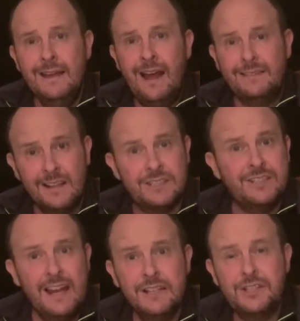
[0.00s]
At this
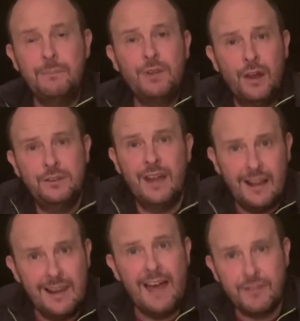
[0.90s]
stage, I'm down to
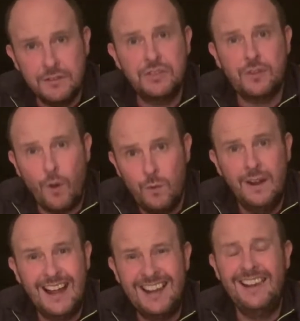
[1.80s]
11 stone,
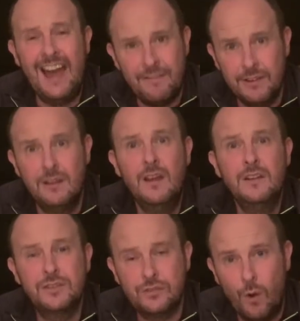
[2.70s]
11
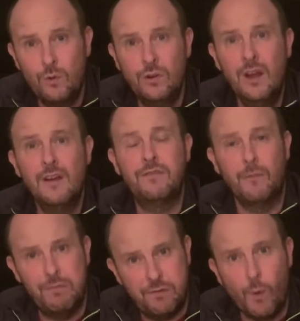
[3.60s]
stone
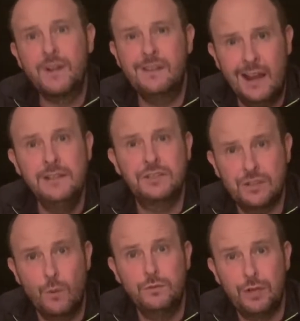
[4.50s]
from 14
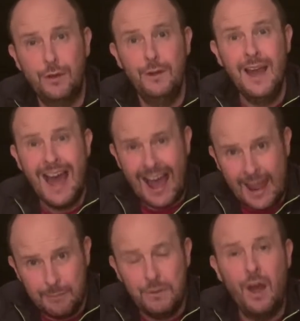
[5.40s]
stone to, I
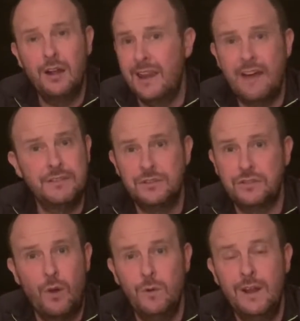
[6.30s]
am now 11
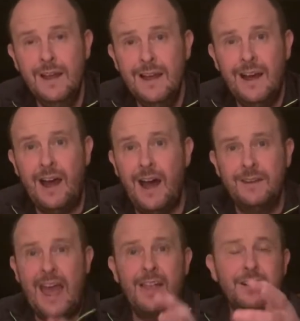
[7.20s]
stone. And
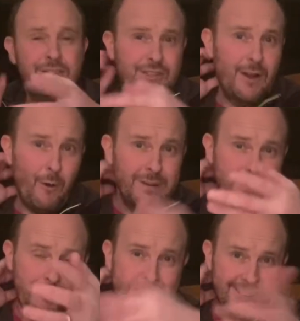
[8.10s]
Heather's always
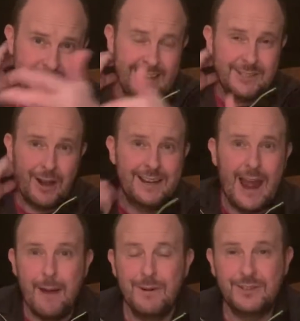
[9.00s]
amazed at these old
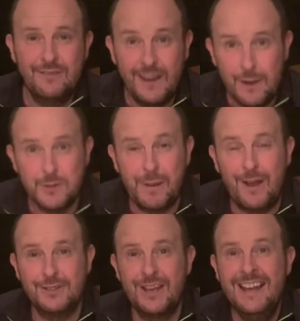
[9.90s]
cameras and videos
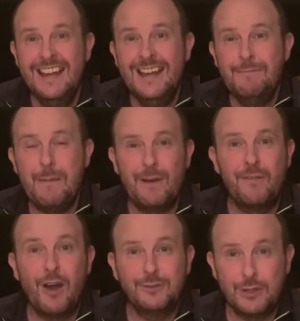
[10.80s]
because people have
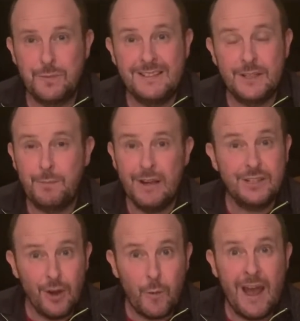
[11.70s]
got in touch with me and says, boys, you
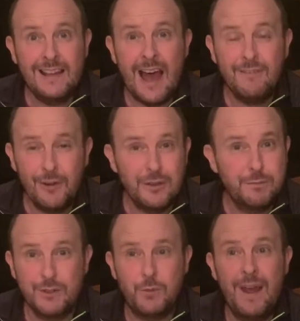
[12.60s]
look well, you haven't lost
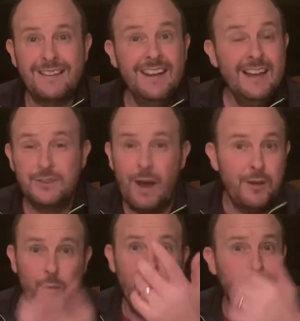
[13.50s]
much weight. So I
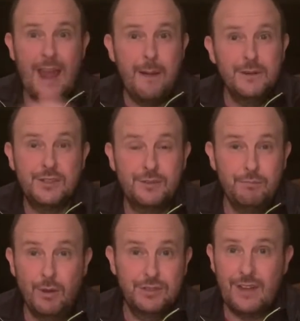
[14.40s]
don't know, the cameras
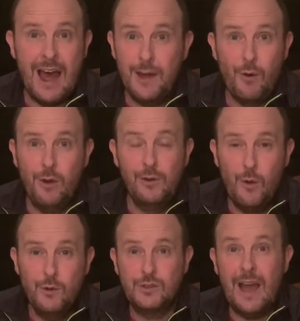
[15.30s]
must add on
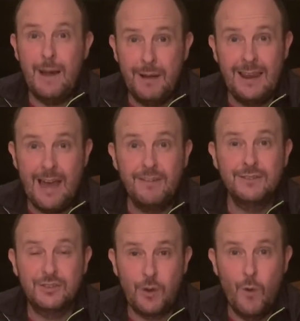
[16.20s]
loads. I'm 11
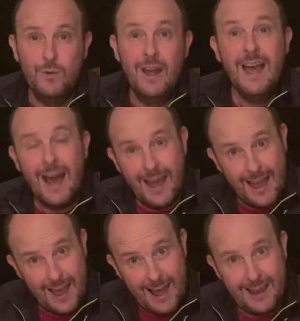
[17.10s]
stone,
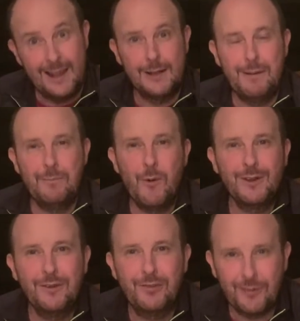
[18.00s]
a little bit more
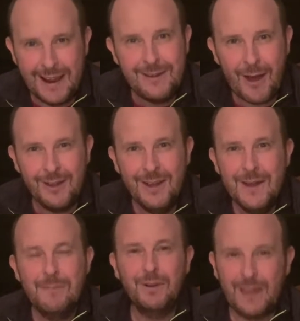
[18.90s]
than three now,
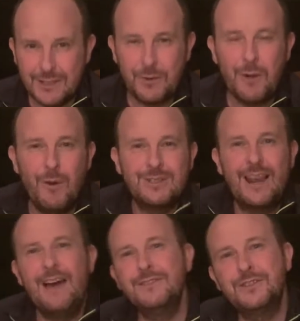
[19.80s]
but that's what it was,
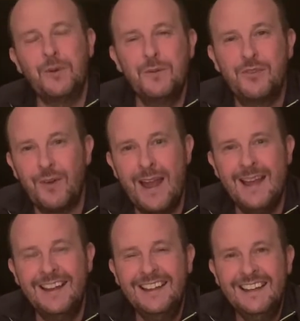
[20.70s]
11 stone
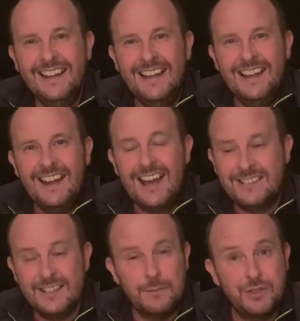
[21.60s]
three. And I says, I'm